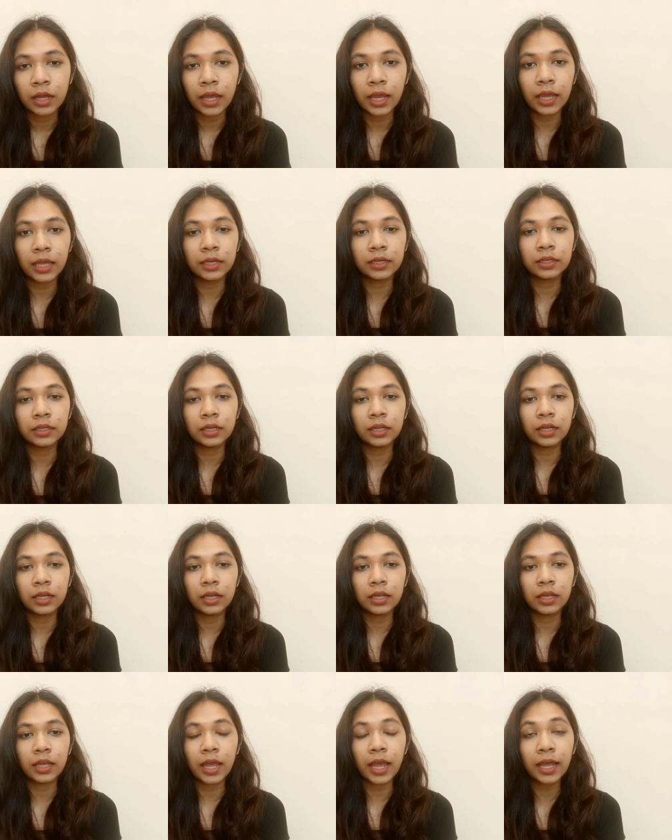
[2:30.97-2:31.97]
And
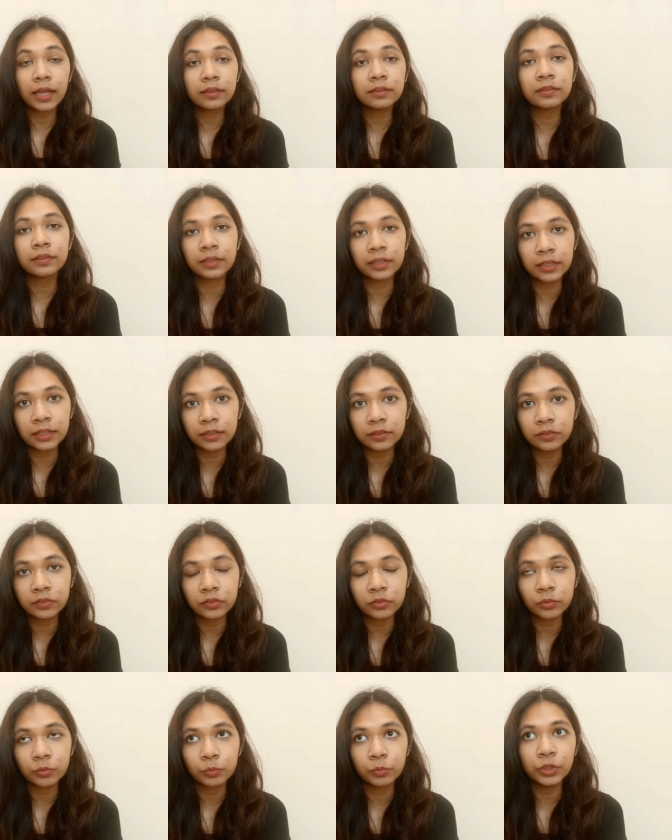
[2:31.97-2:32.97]
as kids,
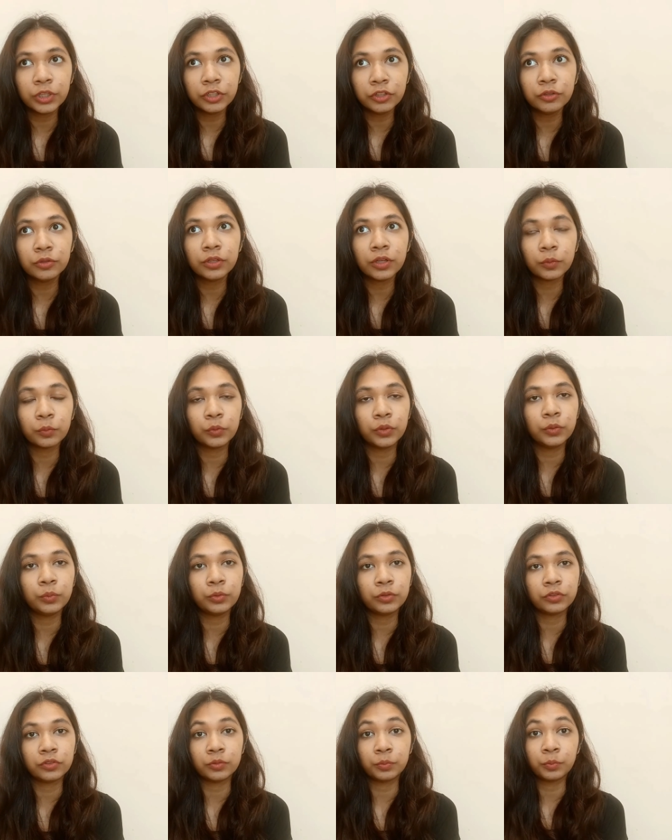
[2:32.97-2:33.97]
we knew that we
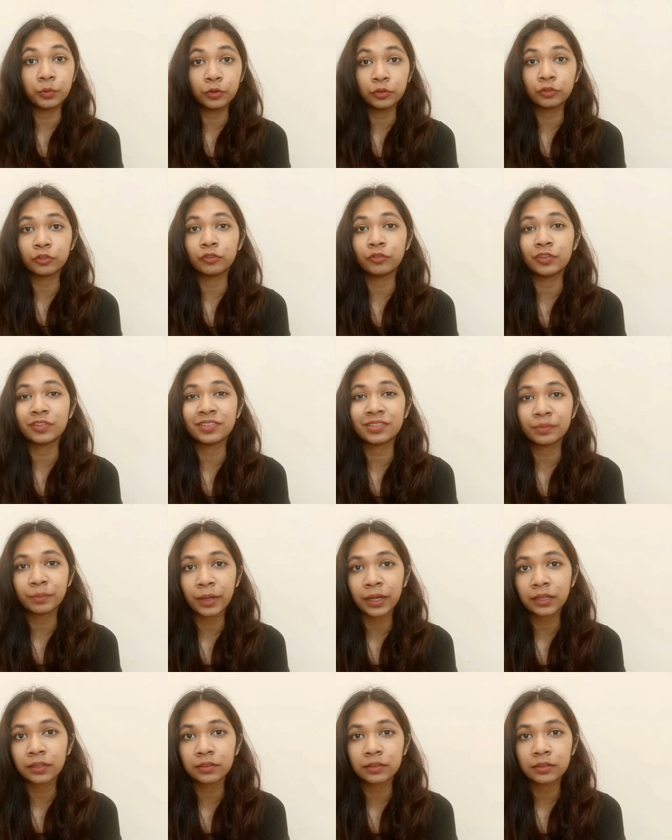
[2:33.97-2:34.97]
were supposed to
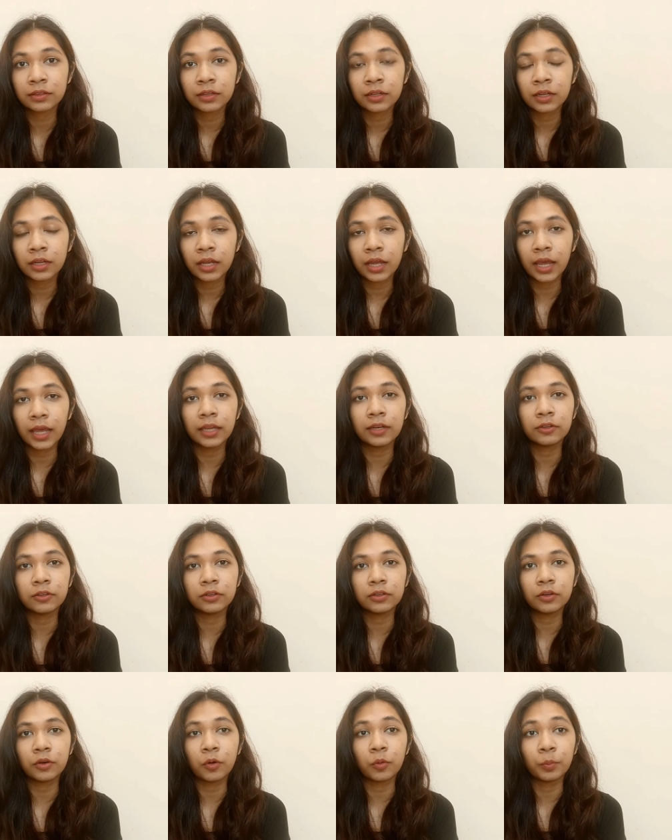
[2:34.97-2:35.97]
respect and
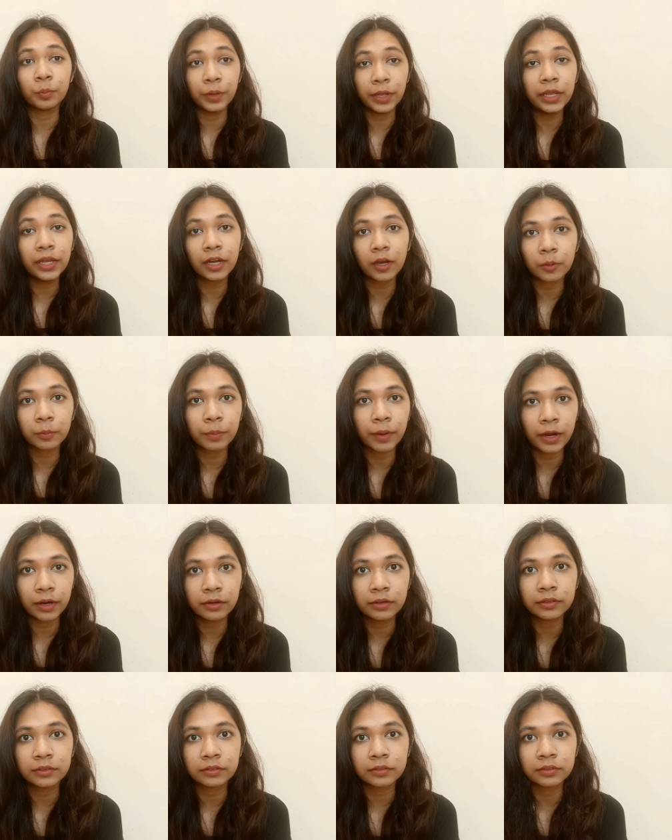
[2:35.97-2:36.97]
obey our
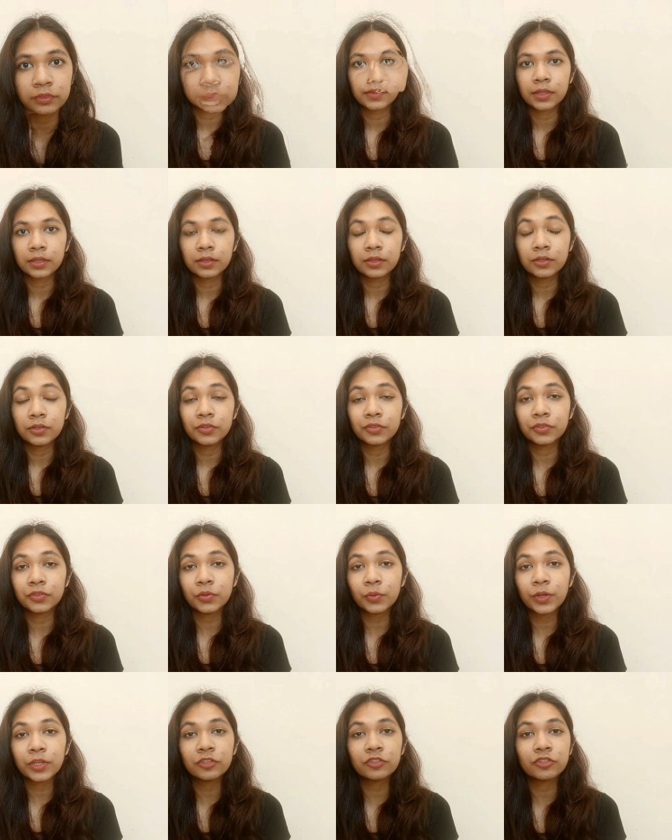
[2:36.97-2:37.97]
parents.
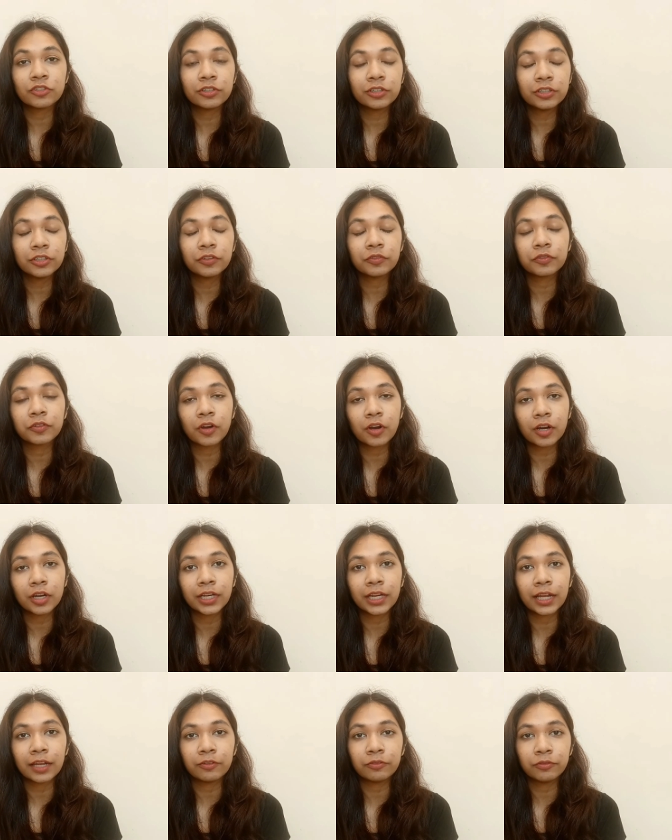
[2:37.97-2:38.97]
So, as children of God,
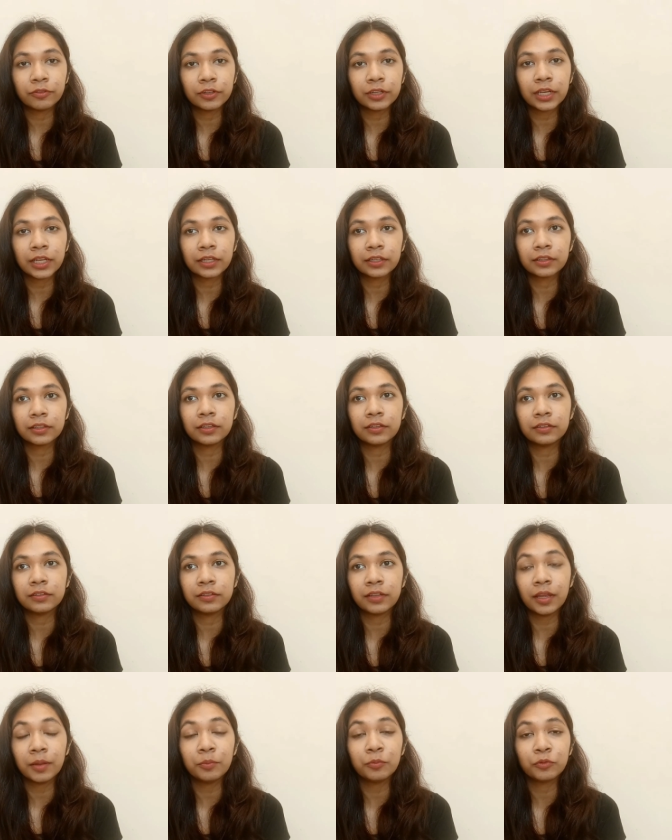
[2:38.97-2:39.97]
I feel like the
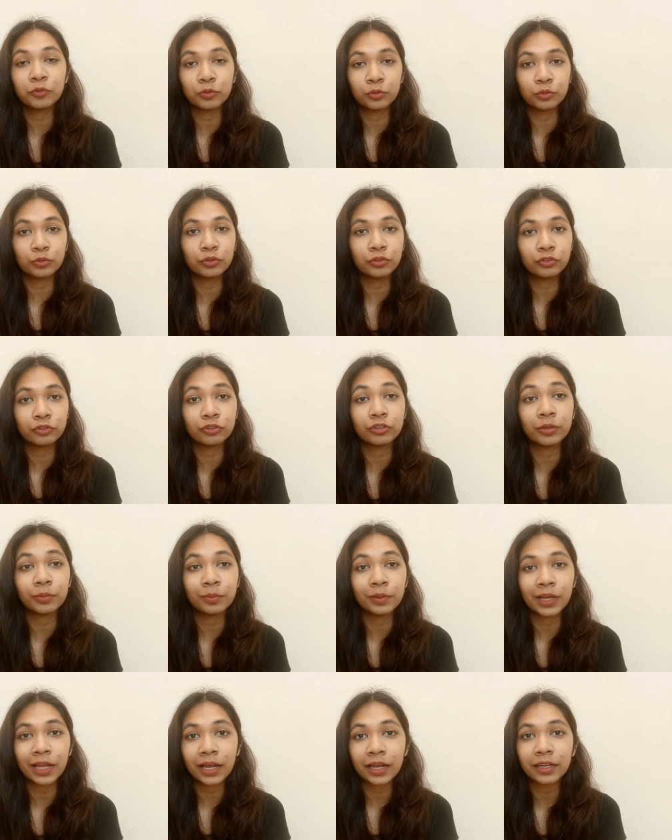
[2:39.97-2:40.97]
same rules should
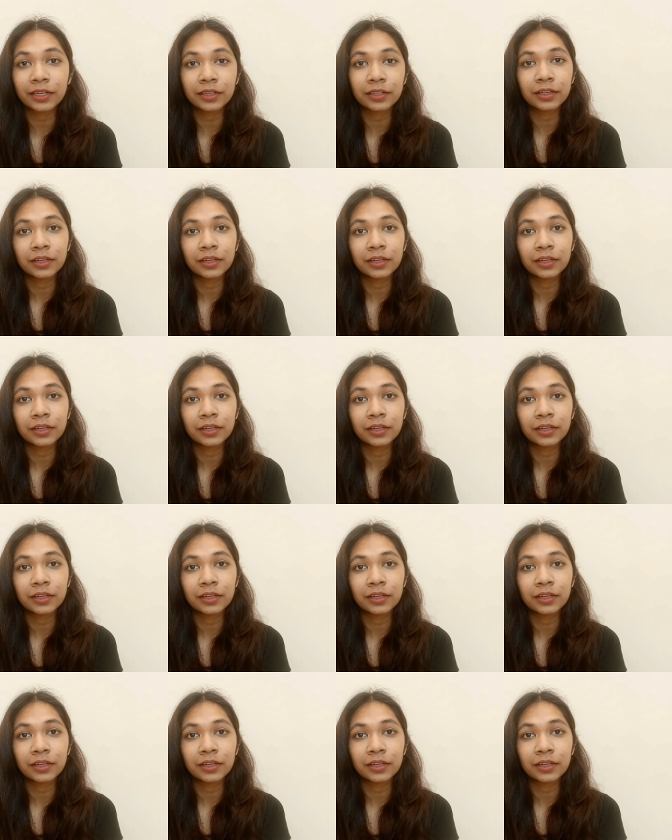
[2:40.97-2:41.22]
apply.